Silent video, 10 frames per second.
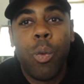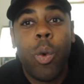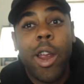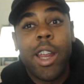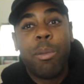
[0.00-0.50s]

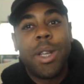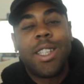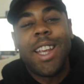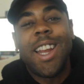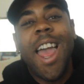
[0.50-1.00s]
where he can be
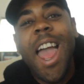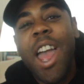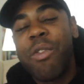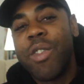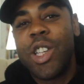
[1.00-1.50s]
seen at
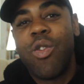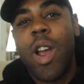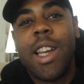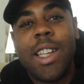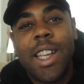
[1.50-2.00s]
every
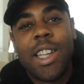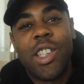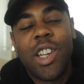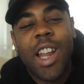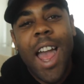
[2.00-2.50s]
training
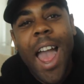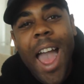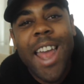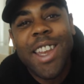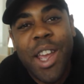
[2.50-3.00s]
session
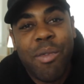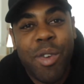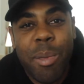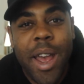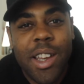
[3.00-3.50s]
and
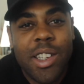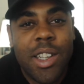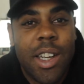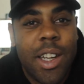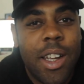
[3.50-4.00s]
every match.